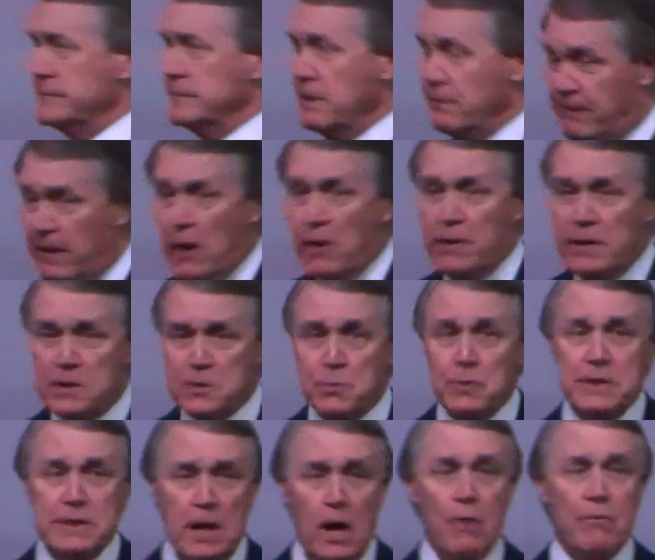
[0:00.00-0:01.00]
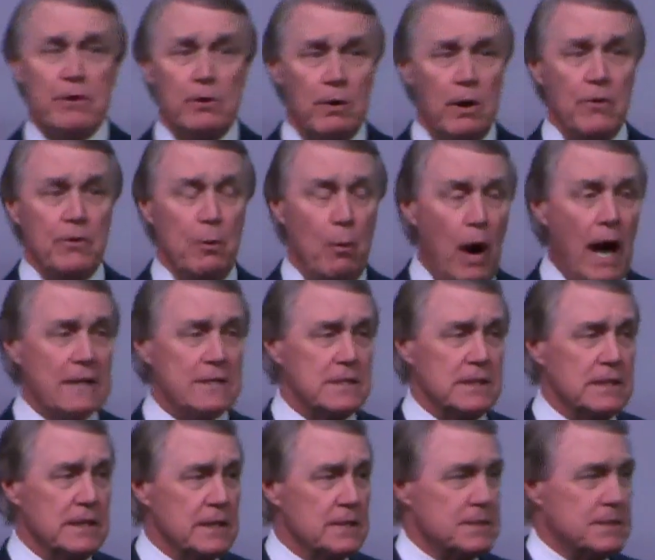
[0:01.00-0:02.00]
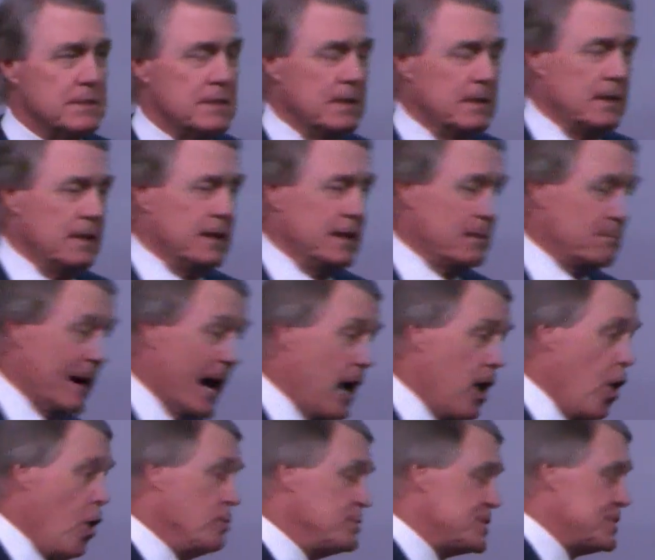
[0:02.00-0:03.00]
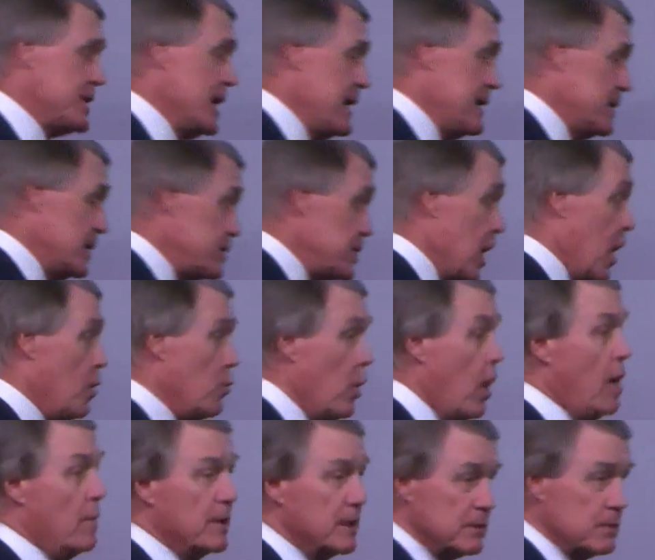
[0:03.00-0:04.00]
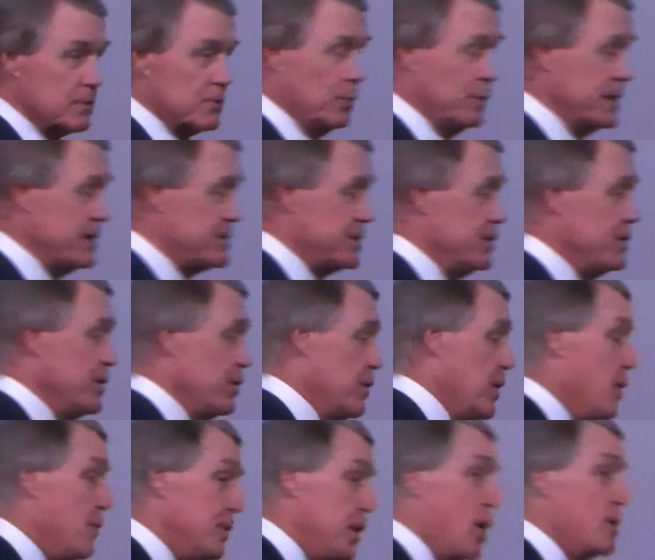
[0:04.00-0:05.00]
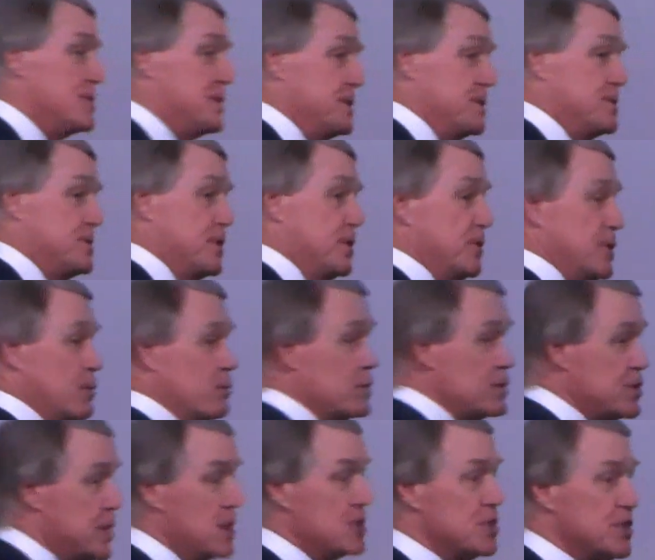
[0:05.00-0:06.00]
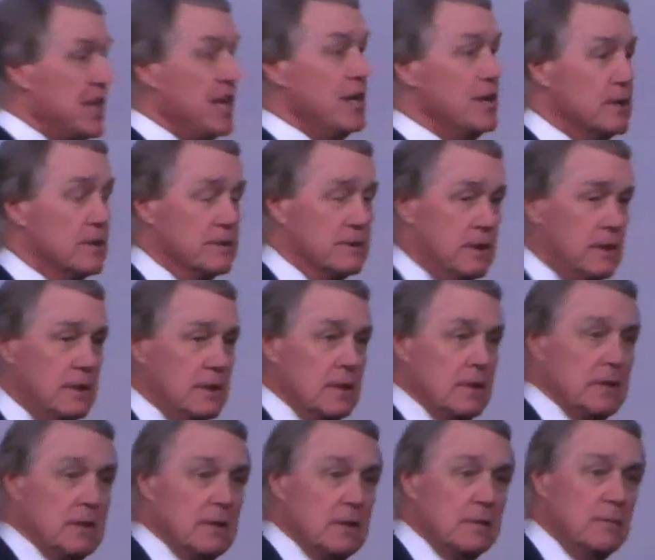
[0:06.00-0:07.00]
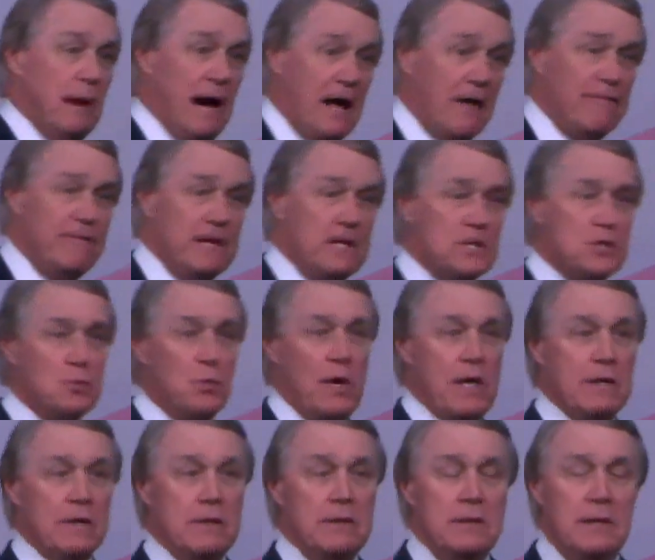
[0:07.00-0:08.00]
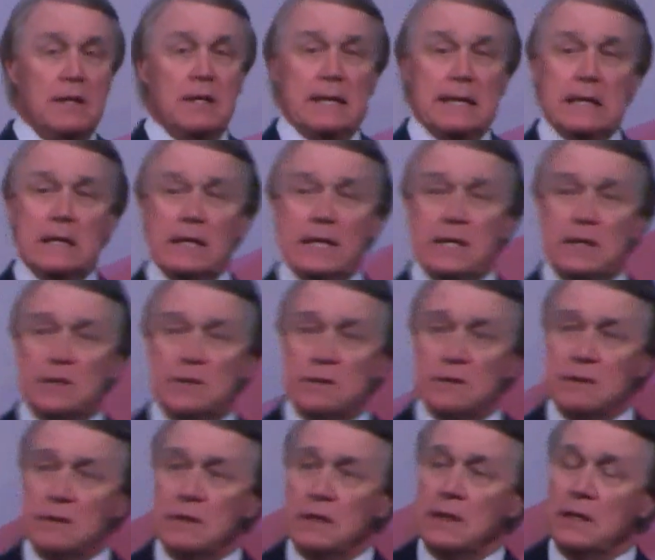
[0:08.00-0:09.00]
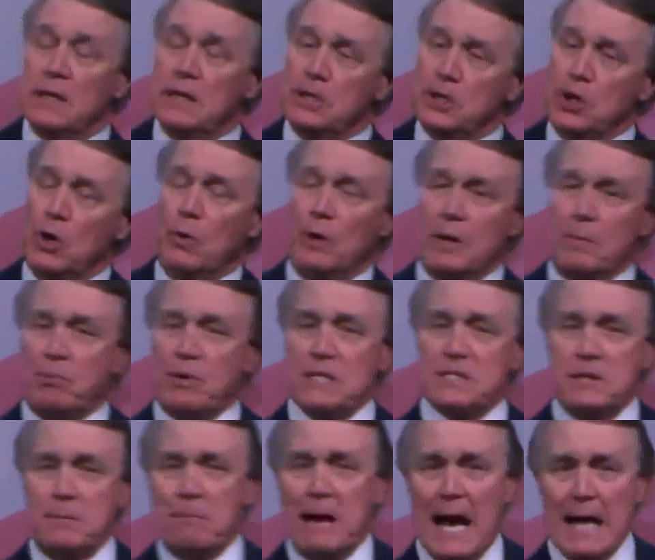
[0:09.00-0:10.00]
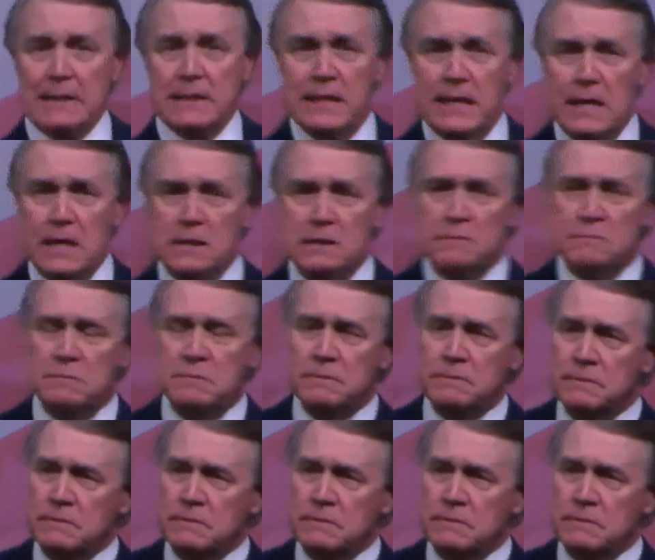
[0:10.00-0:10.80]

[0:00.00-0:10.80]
nefarious. We know they're on the watch list. In my home state, a young woman, 22-year-old nursing student, was just killed by a Venezuelan illegal. And you know what President Biden did?